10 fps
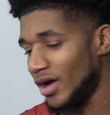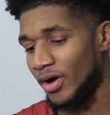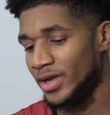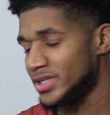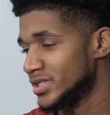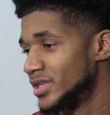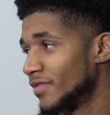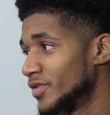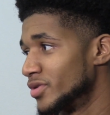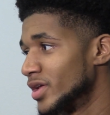Oh, it's
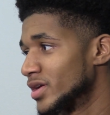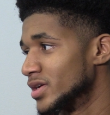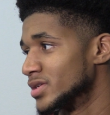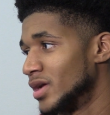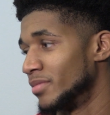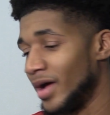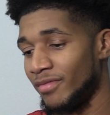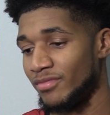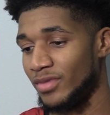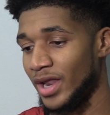definitely unique because
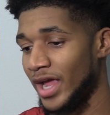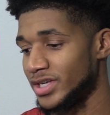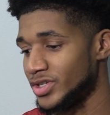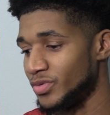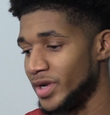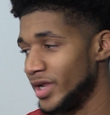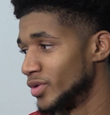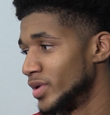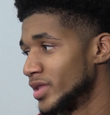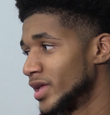last year we didn't
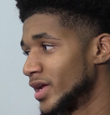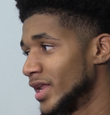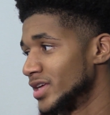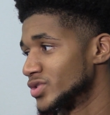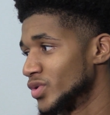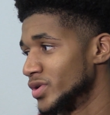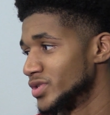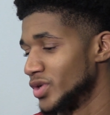do anything of that sort.